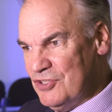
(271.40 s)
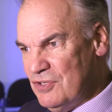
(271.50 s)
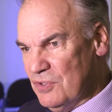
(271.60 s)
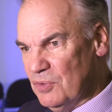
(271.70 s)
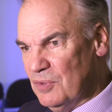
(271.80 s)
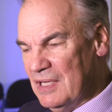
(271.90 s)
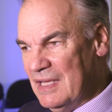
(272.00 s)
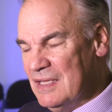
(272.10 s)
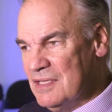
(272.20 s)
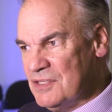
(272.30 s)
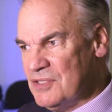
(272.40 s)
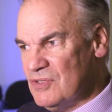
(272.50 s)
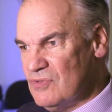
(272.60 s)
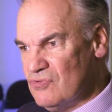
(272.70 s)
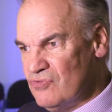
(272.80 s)
do is
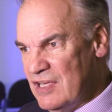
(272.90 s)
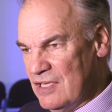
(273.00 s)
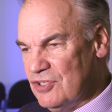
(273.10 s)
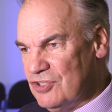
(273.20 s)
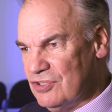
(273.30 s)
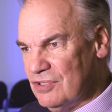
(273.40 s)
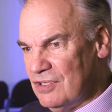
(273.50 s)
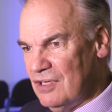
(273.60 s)
reach